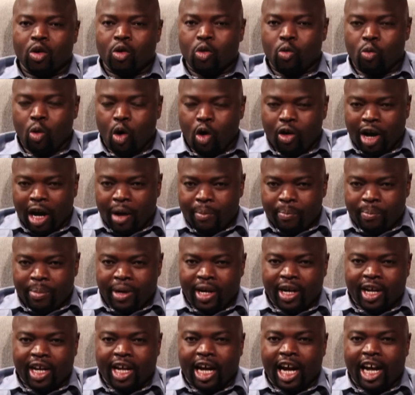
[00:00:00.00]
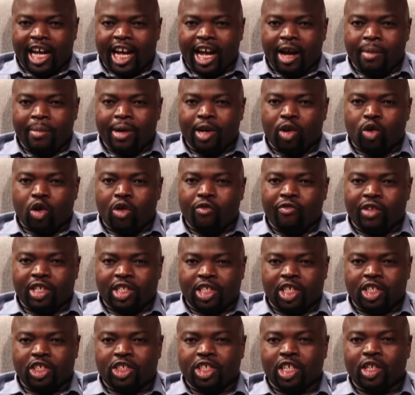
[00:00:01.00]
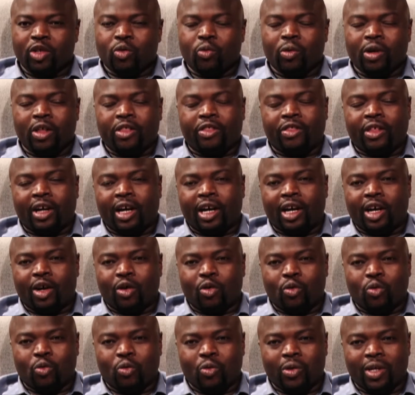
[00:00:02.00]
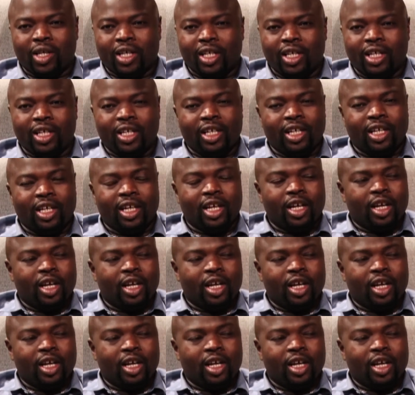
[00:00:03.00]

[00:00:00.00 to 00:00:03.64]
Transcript: Welcome back. I am in conversation with Winnie.